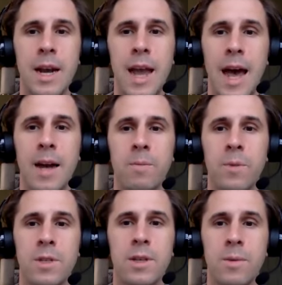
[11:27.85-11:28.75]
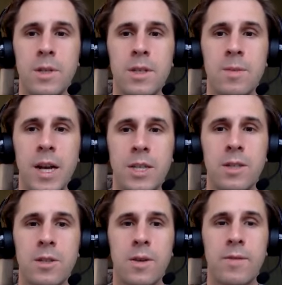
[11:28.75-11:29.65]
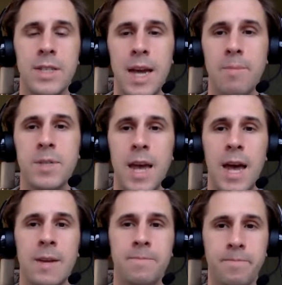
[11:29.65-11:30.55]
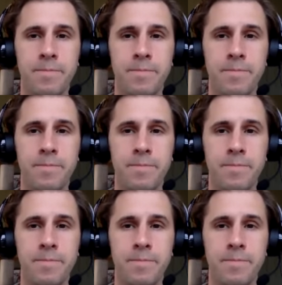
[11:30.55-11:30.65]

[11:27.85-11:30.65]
And Adam was especially sort of adept at